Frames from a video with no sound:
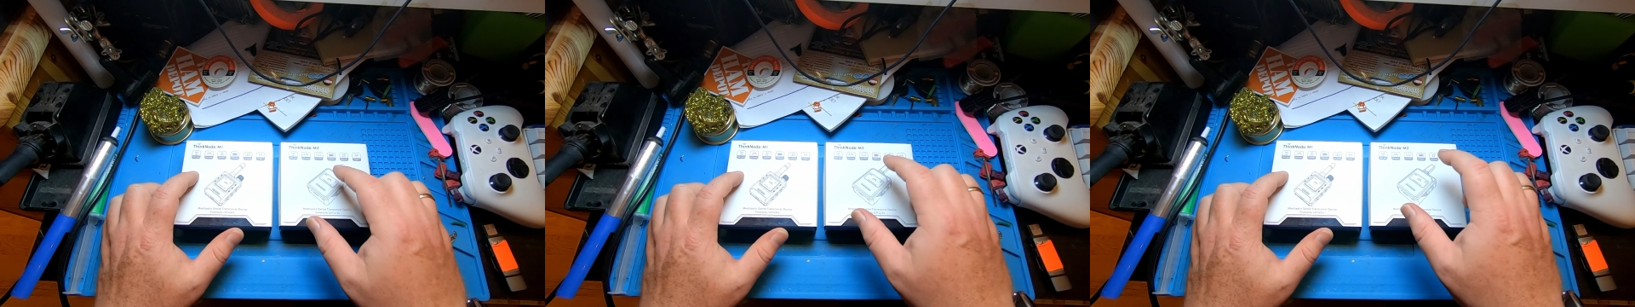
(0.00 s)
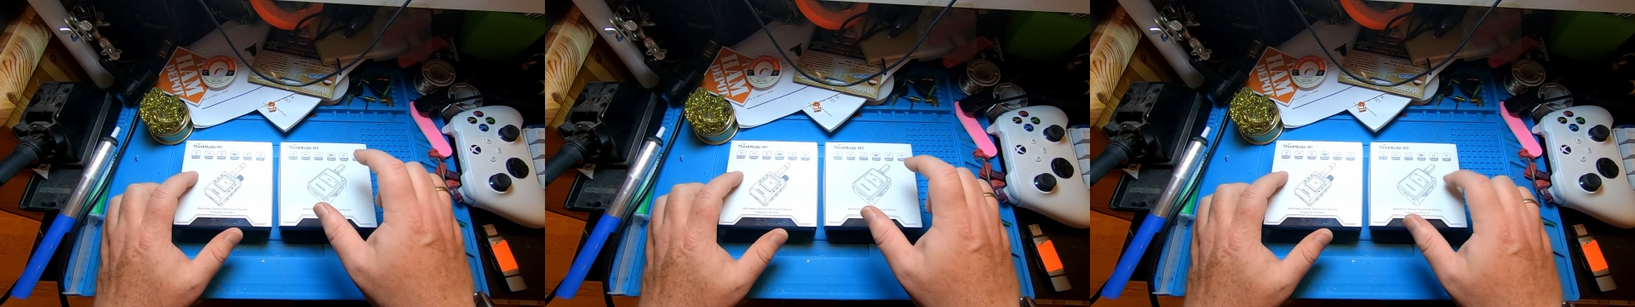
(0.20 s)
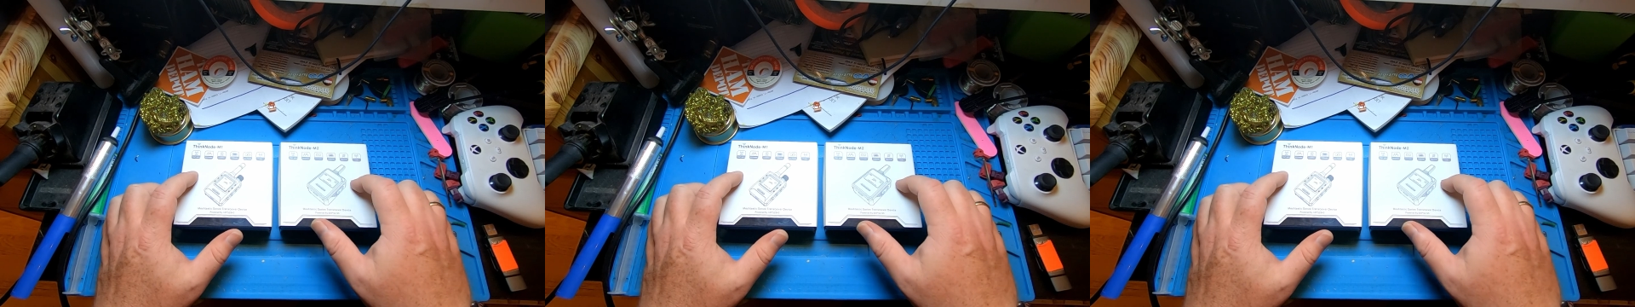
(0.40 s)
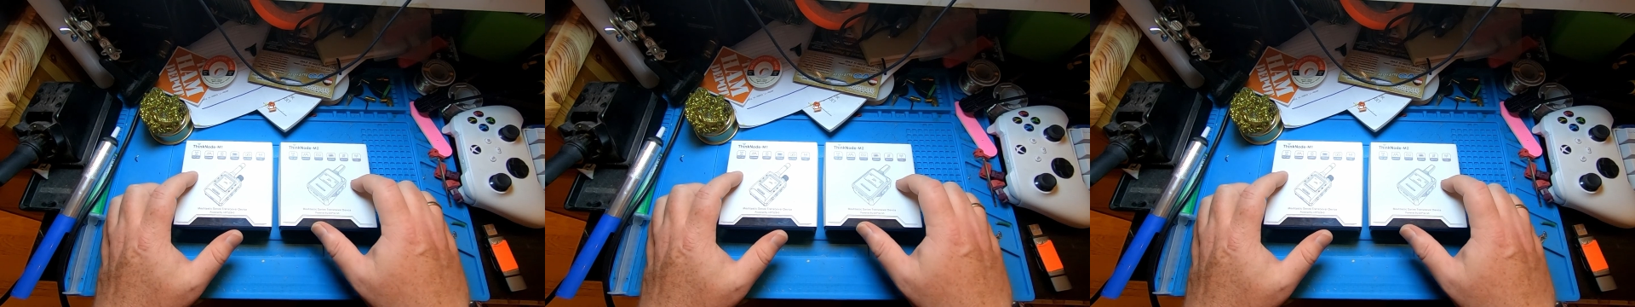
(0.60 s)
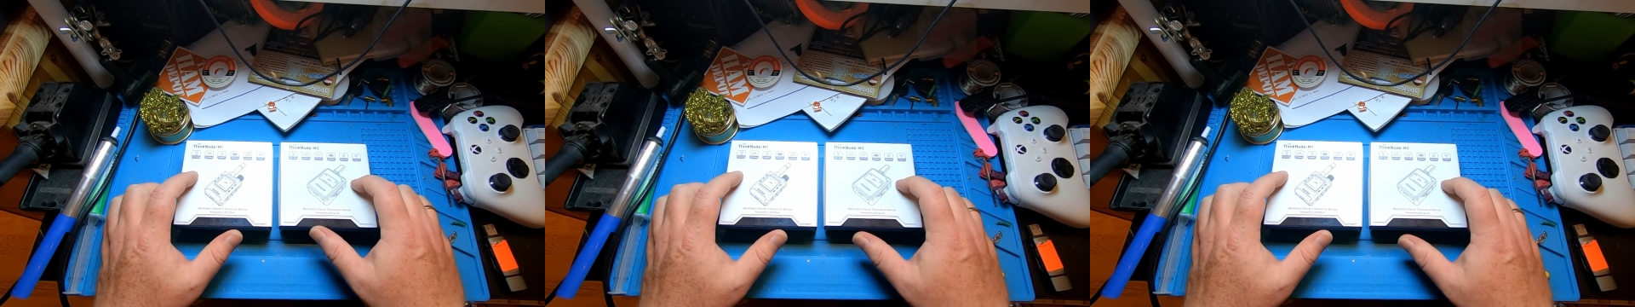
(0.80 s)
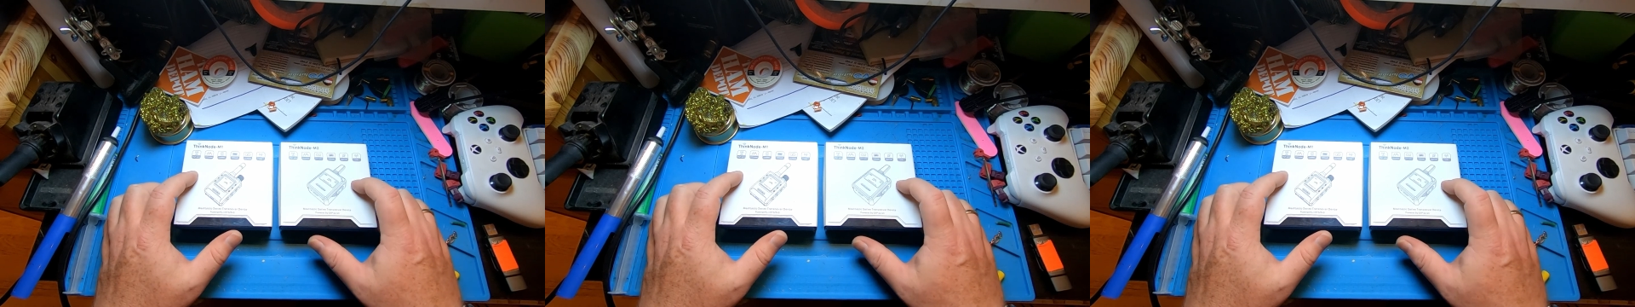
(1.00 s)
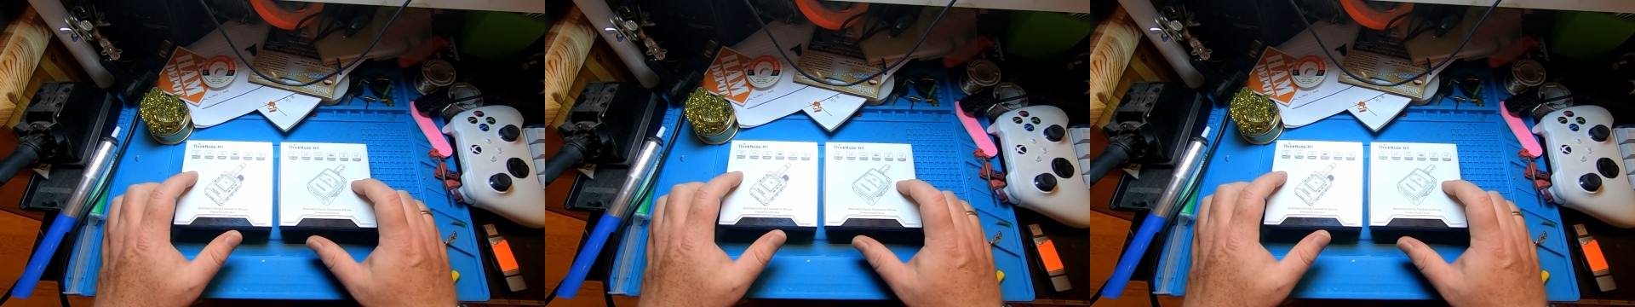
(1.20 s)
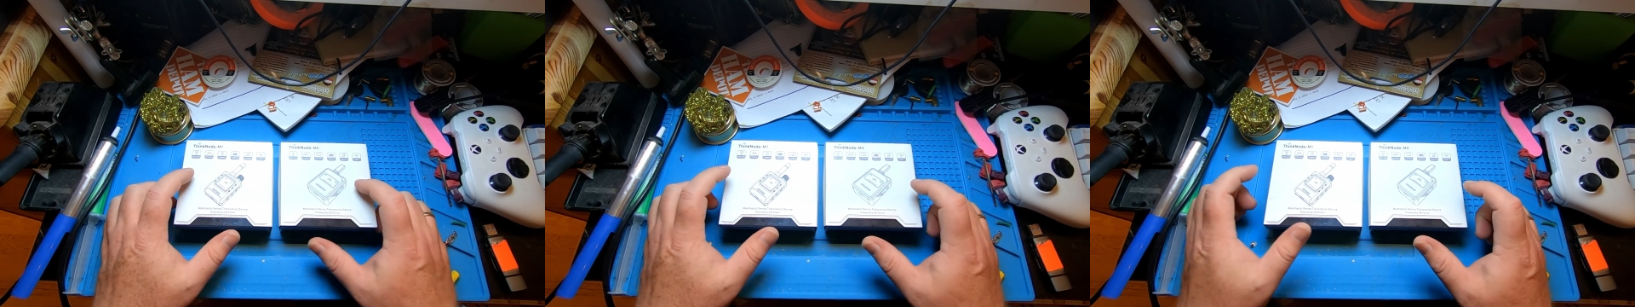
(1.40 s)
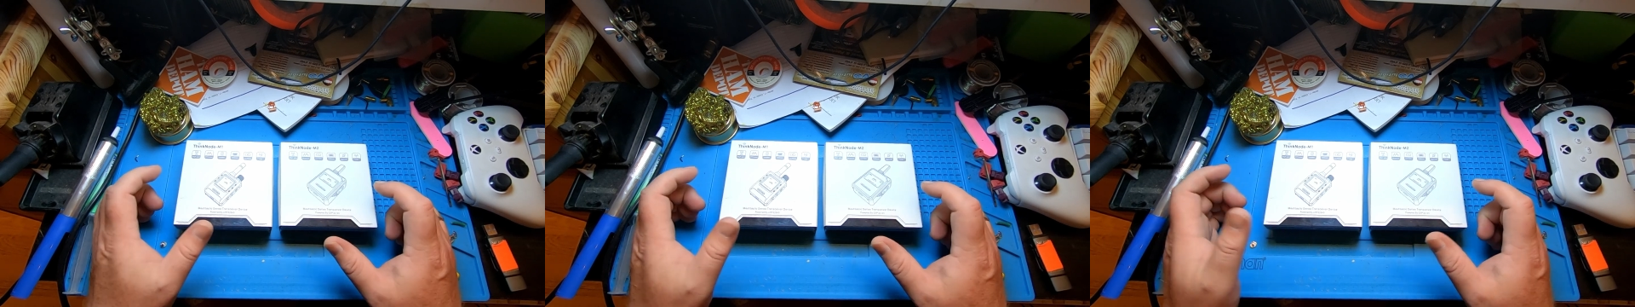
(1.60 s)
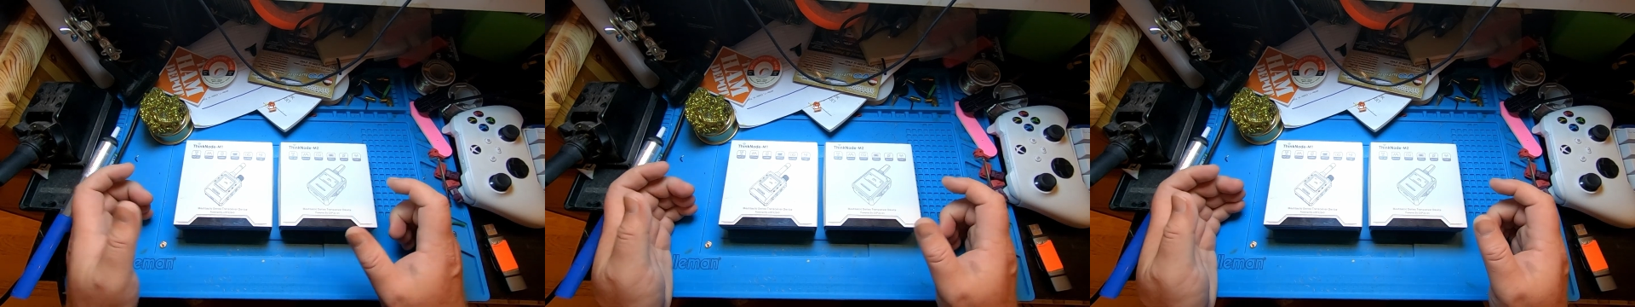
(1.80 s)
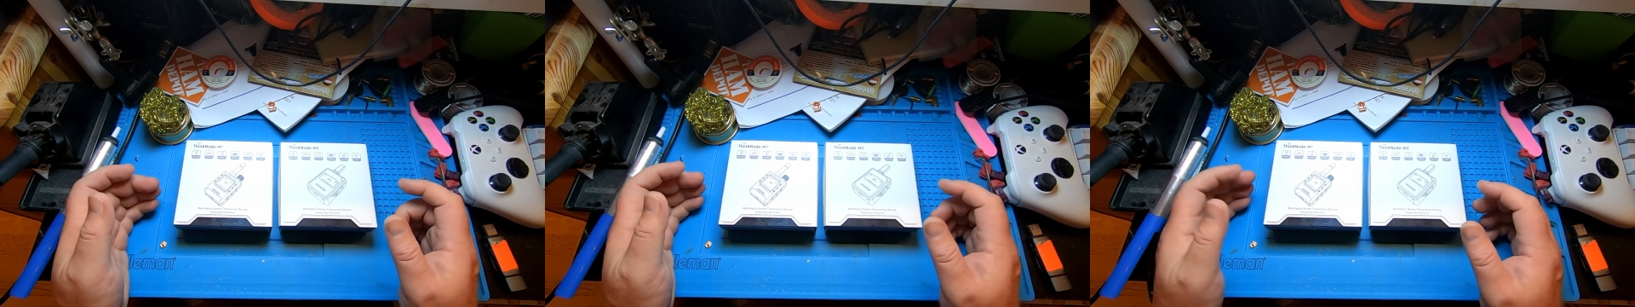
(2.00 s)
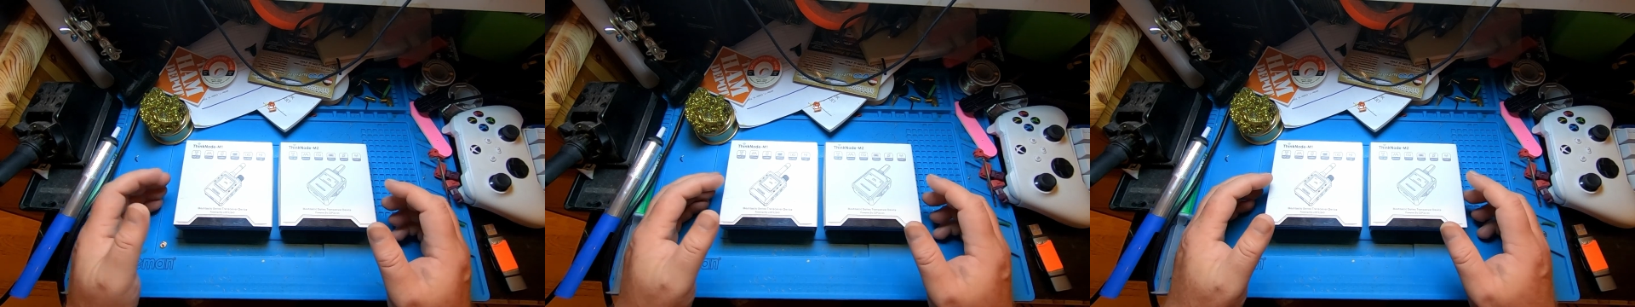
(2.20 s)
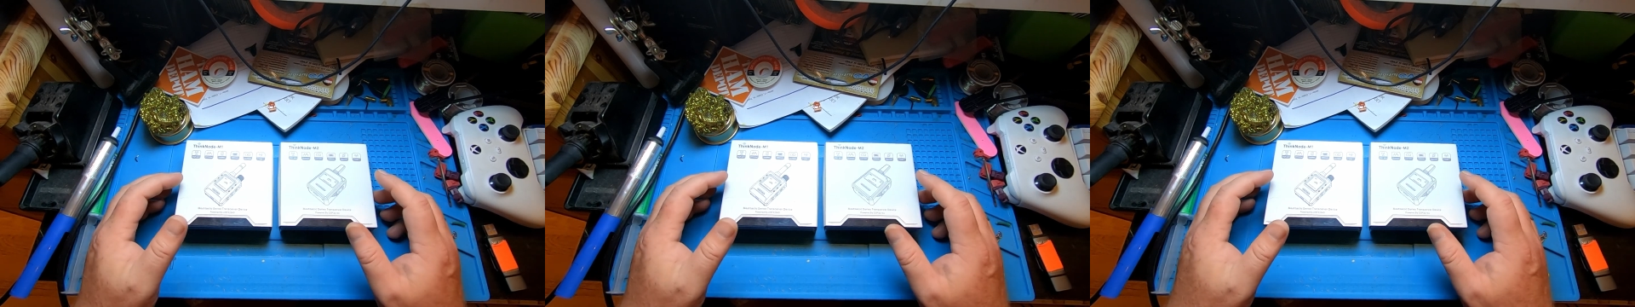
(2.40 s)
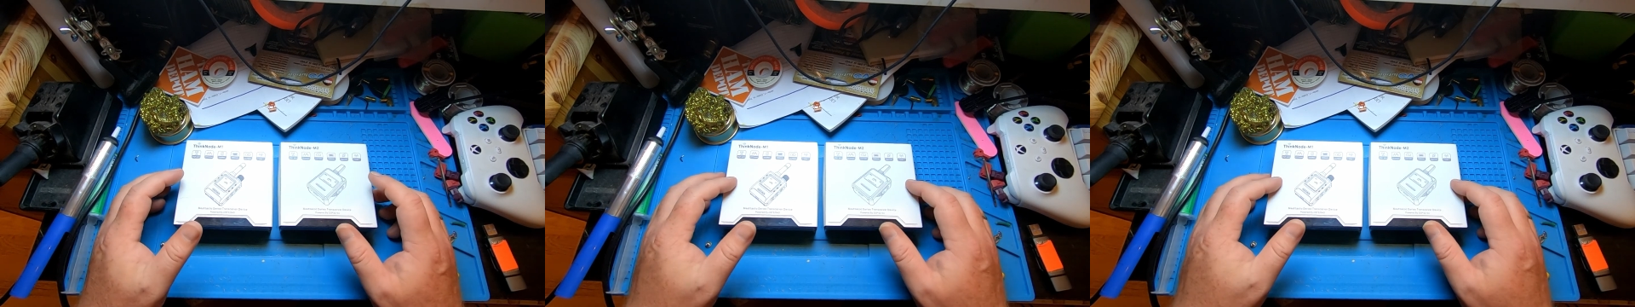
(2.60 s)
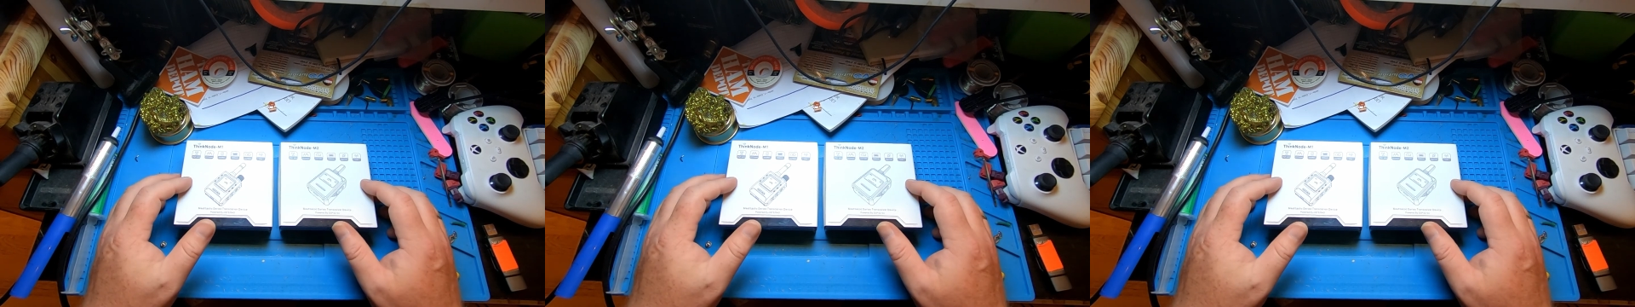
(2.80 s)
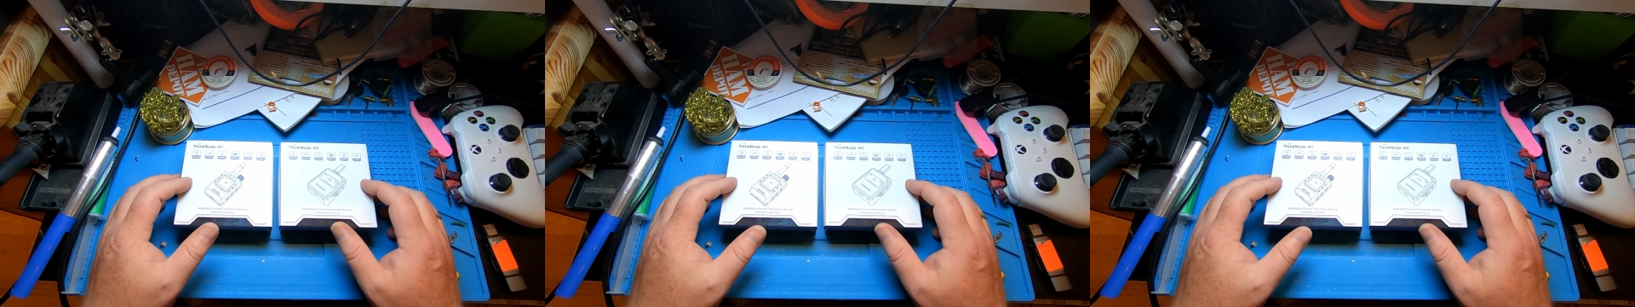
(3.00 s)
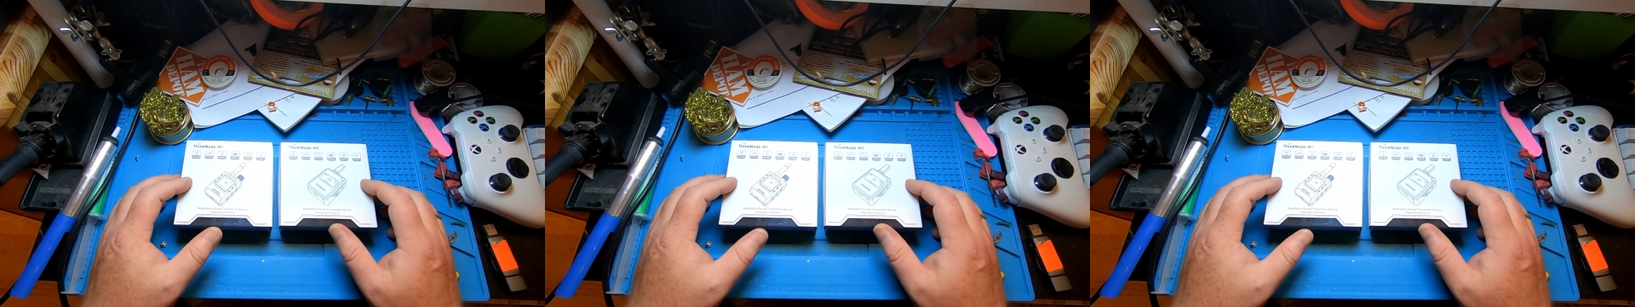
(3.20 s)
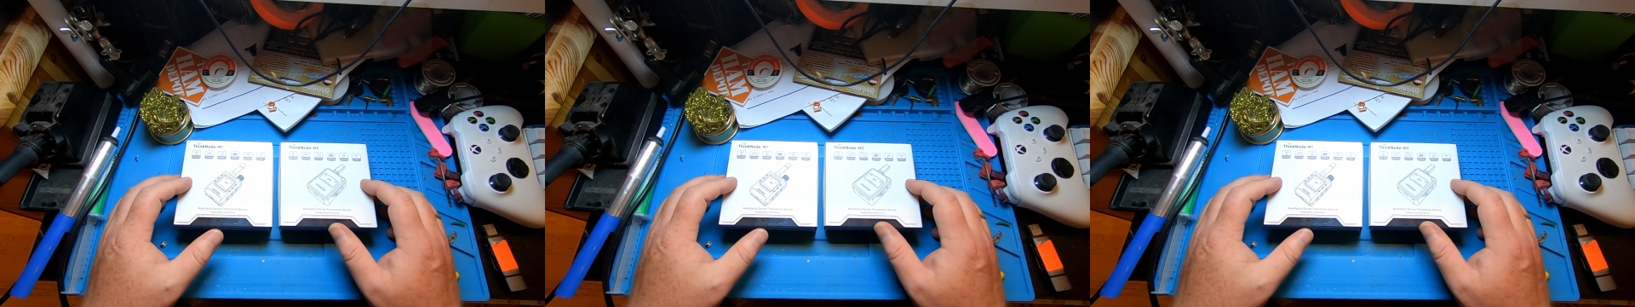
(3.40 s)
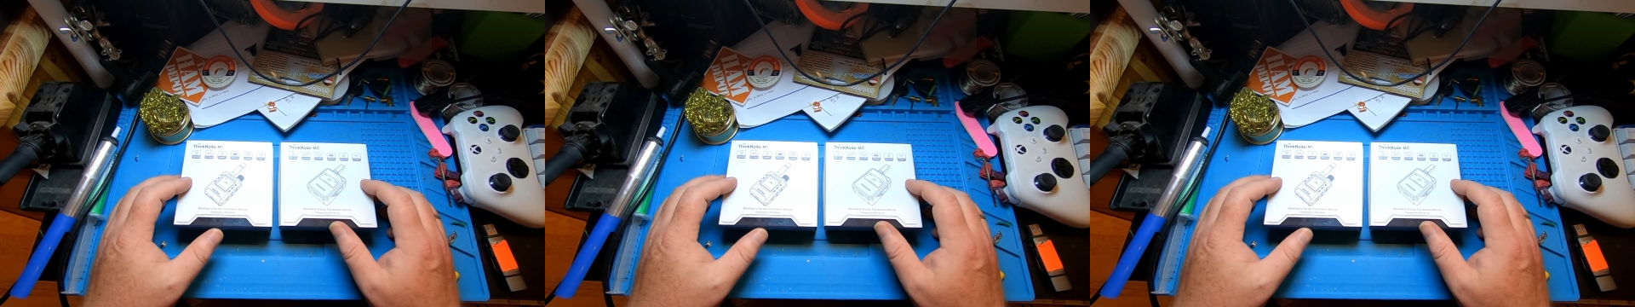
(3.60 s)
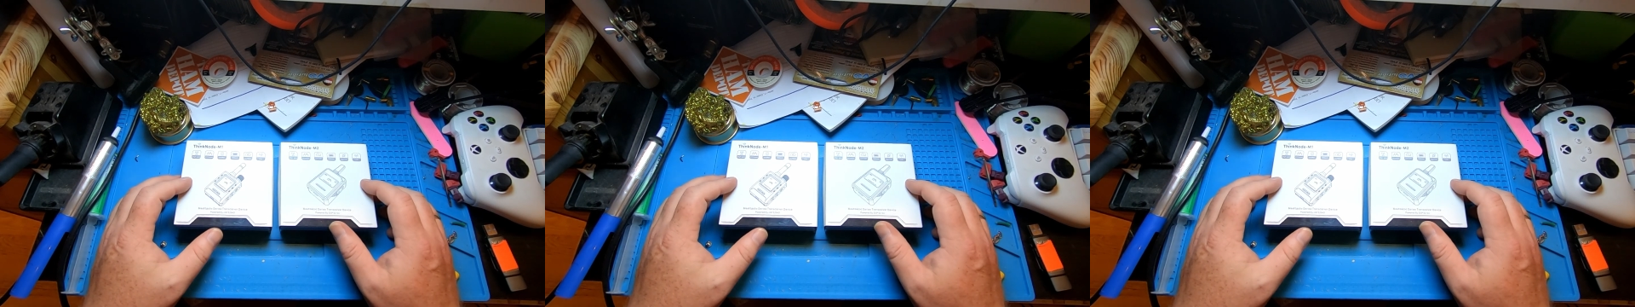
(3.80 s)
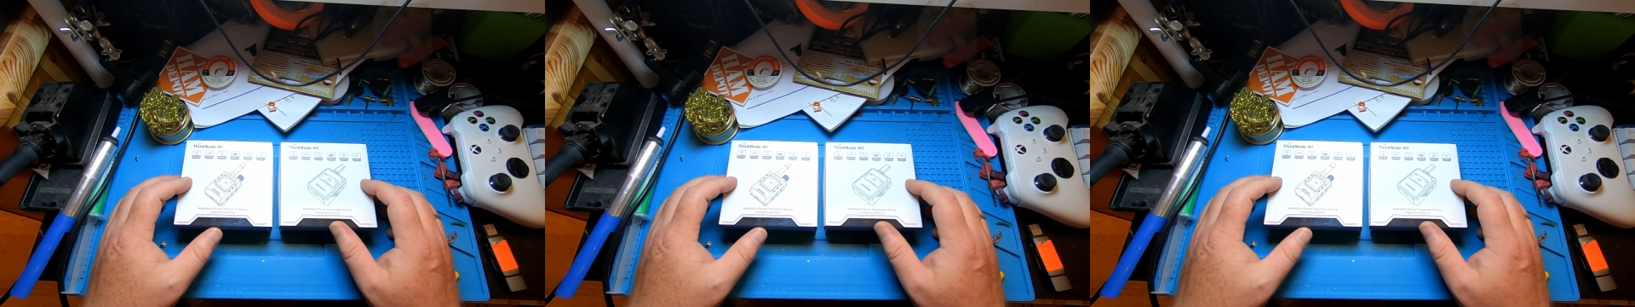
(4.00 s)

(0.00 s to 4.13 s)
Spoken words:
[unreadable: no face in view]